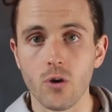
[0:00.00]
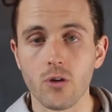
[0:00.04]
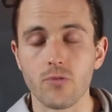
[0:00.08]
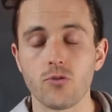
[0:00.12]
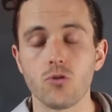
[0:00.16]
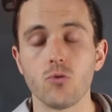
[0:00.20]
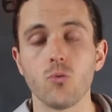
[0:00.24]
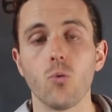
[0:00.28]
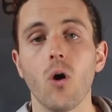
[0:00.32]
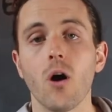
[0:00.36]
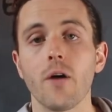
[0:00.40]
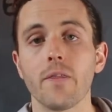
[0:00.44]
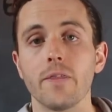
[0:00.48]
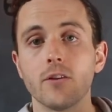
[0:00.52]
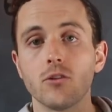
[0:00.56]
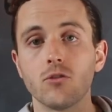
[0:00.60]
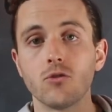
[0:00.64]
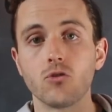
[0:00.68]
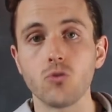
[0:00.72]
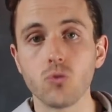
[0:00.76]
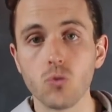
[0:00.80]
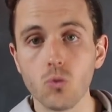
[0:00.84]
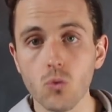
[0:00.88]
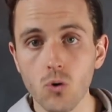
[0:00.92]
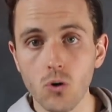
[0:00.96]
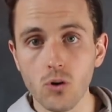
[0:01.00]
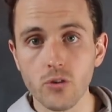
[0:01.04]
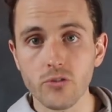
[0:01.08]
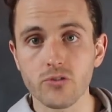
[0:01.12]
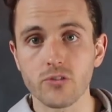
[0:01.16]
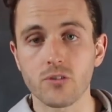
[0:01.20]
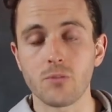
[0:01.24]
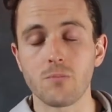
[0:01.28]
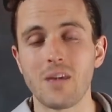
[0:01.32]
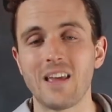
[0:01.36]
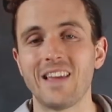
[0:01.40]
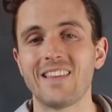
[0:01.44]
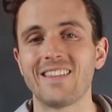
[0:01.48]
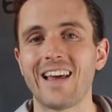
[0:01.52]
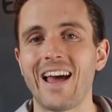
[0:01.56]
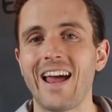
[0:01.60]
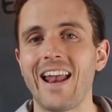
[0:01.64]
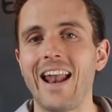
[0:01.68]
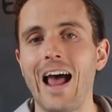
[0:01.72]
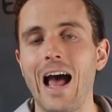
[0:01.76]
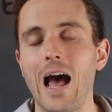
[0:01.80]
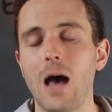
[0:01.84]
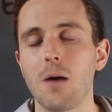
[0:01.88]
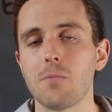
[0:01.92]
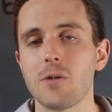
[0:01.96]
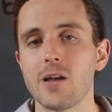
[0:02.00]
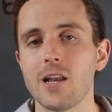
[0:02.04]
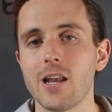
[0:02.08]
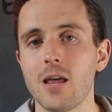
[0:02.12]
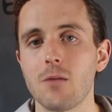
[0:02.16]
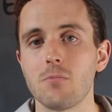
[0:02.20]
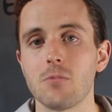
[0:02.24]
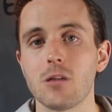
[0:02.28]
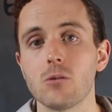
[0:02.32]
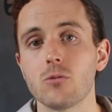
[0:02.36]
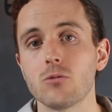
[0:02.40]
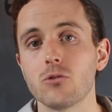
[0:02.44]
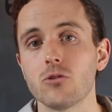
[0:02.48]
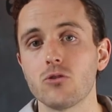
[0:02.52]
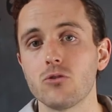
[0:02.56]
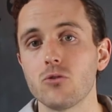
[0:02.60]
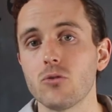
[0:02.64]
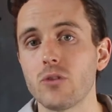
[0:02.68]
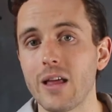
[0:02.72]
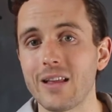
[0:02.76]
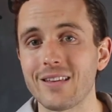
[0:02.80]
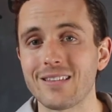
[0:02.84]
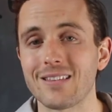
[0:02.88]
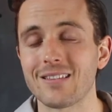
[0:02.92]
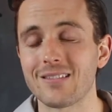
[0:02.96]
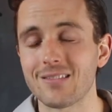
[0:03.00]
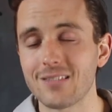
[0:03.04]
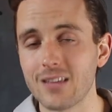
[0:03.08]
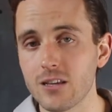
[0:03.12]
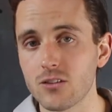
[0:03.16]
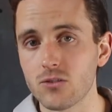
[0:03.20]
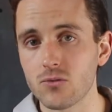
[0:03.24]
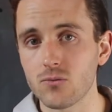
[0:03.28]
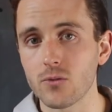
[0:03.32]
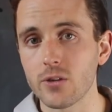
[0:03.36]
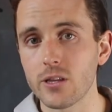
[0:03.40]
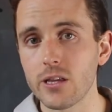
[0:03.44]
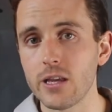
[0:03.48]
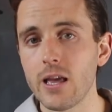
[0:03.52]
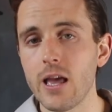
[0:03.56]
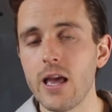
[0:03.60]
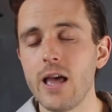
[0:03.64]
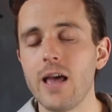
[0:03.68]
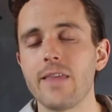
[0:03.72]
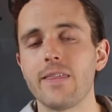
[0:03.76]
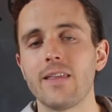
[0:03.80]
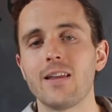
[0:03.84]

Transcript: If you want the tools to make that happen and be able to do that successfully,